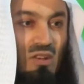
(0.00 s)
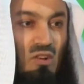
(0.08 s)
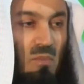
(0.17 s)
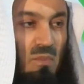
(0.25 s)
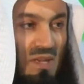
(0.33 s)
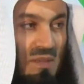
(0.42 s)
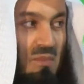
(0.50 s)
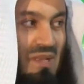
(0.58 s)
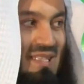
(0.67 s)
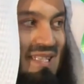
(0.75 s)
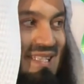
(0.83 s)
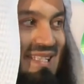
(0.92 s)
Complete
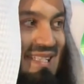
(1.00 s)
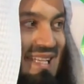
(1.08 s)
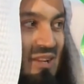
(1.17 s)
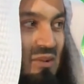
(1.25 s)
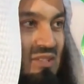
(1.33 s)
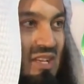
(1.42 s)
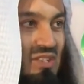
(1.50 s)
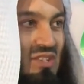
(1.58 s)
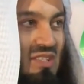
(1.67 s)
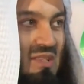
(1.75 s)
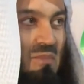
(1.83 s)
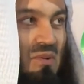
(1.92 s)
blessings and
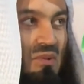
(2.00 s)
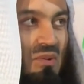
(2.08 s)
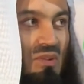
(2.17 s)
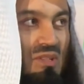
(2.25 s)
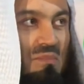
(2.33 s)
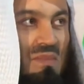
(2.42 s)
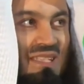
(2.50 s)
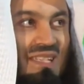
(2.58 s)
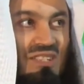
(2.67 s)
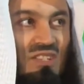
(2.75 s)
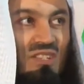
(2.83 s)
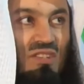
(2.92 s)
salutations upon all the
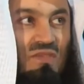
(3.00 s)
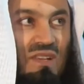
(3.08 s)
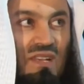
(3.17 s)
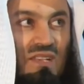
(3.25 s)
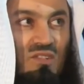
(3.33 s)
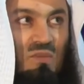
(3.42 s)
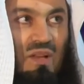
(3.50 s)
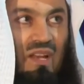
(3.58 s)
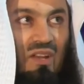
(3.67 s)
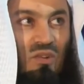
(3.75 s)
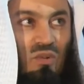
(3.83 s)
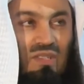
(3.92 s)
messengers of Allah
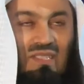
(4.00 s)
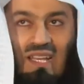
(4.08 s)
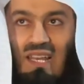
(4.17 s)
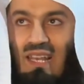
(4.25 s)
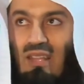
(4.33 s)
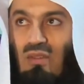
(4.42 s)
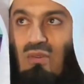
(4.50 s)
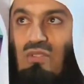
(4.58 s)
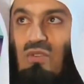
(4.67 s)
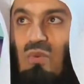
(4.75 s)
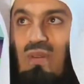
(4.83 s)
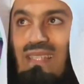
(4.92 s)
subhanahu wa ta'ala,
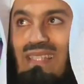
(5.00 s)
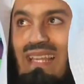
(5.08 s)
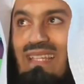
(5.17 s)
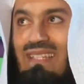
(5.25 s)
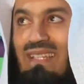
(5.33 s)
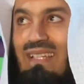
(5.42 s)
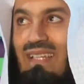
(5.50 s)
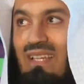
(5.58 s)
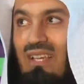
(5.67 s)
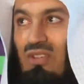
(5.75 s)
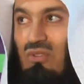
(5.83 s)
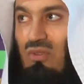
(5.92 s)
those who were sent
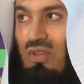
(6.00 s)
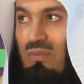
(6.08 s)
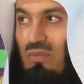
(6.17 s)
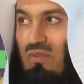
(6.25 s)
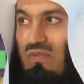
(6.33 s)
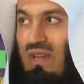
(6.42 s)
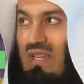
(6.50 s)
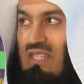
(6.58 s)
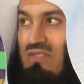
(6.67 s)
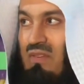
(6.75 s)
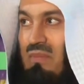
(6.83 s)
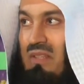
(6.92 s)
to remove
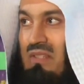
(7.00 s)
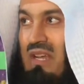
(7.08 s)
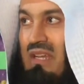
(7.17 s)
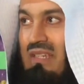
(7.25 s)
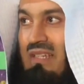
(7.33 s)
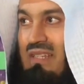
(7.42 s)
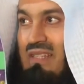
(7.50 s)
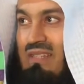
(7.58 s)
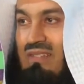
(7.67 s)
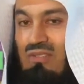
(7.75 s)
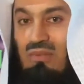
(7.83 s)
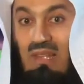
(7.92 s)
us from the
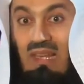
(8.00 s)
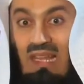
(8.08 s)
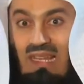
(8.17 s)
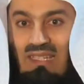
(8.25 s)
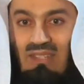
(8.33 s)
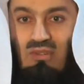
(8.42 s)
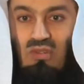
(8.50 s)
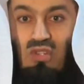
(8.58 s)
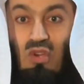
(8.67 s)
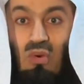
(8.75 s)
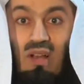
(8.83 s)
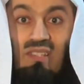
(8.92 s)
darkness to the light, to
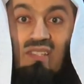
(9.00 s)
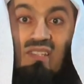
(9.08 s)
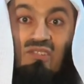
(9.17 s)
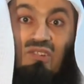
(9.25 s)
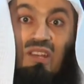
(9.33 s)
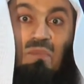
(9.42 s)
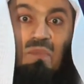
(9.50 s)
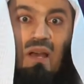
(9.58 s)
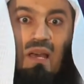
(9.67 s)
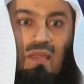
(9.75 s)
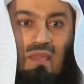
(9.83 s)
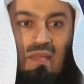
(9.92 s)
show us the straight
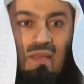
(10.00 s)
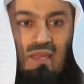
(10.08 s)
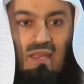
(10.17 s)
path.